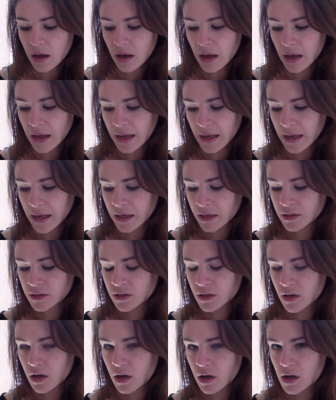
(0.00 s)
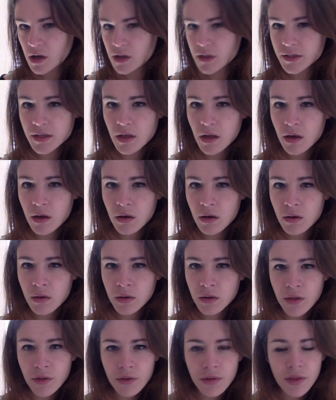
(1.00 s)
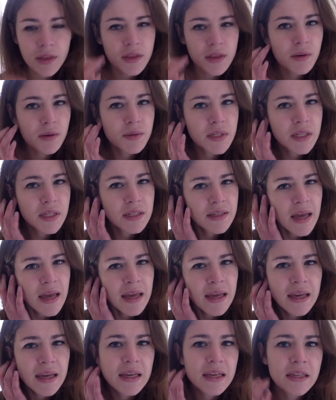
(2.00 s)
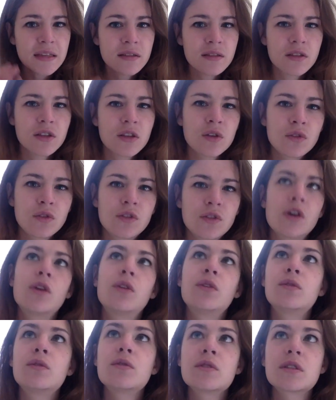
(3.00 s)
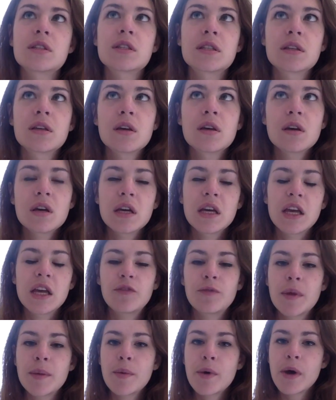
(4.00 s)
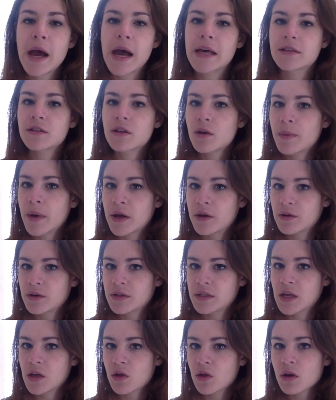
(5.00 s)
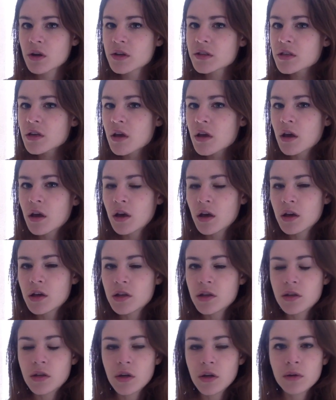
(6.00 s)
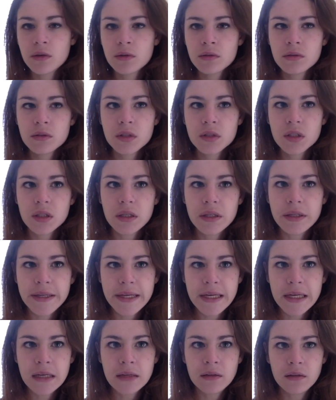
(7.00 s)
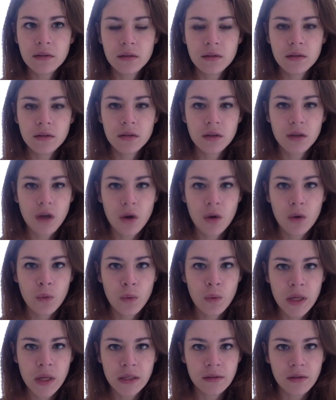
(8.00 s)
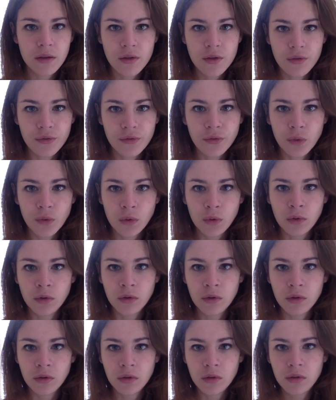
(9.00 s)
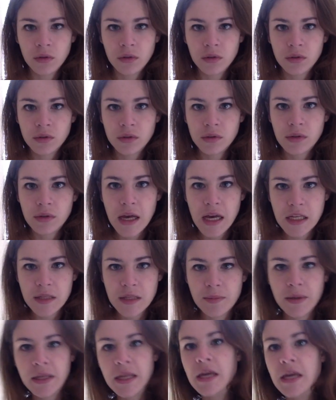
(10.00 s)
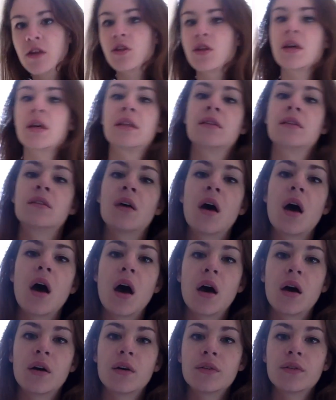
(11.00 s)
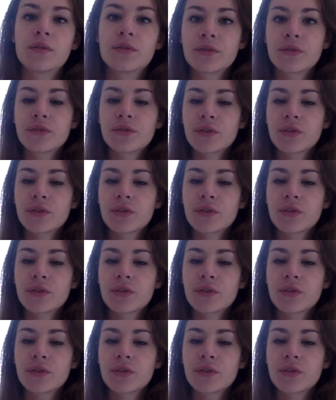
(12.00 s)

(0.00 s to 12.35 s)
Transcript: And also, another thing that I was going to say is if people ask you about your seizures, you don't need to go into the full explanation of,